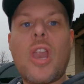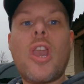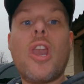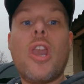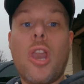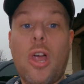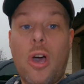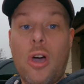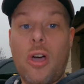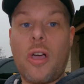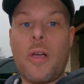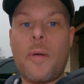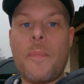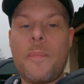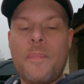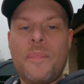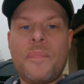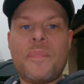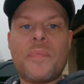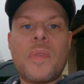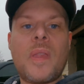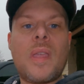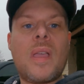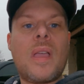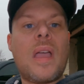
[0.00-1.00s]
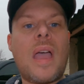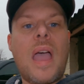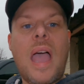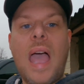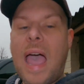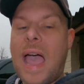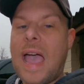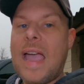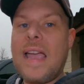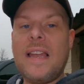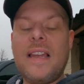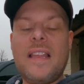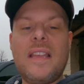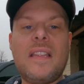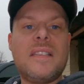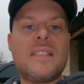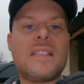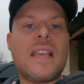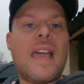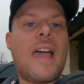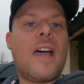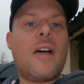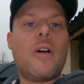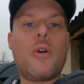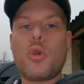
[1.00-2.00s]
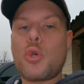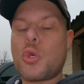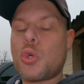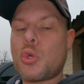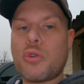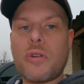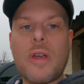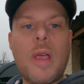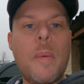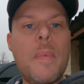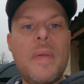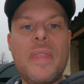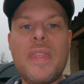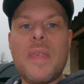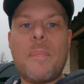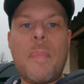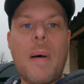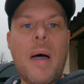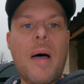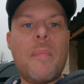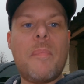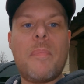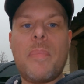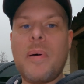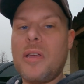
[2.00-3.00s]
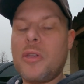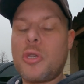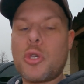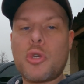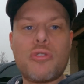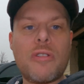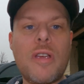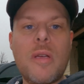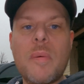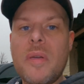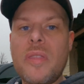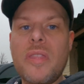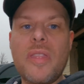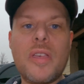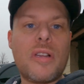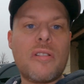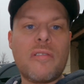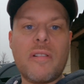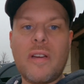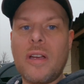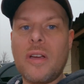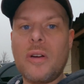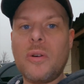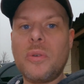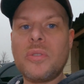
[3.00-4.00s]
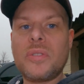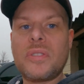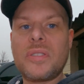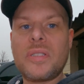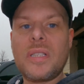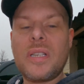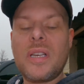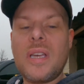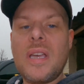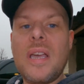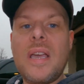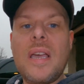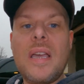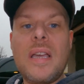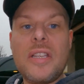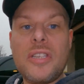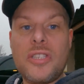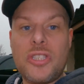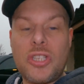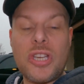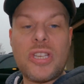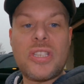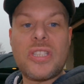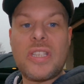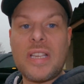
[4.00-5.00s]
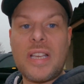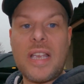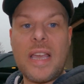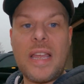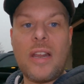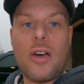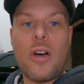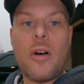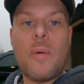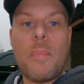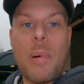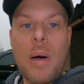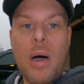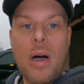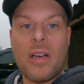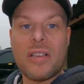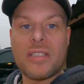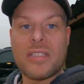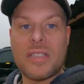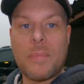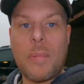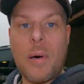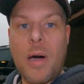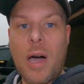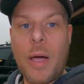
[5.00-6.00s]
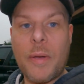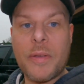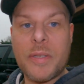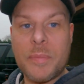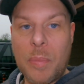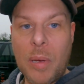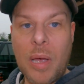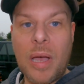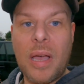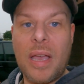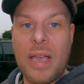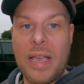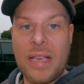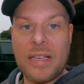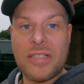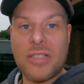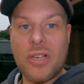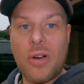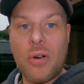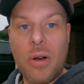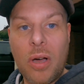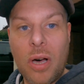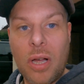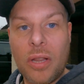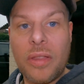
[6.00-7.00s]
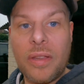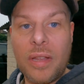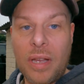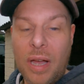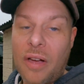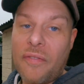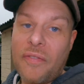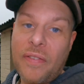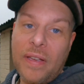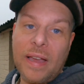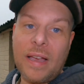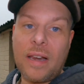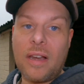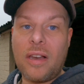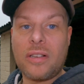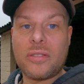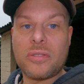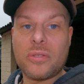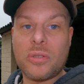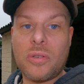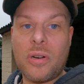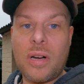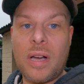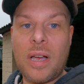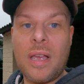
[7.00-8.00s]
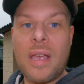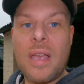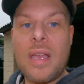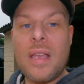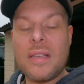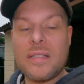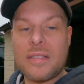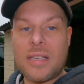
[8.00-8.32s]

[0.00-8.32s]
long. Aliens out, trimming the bumper, trimming the grills, just to get it on past the pipes, but it's all on. I think it looks all right.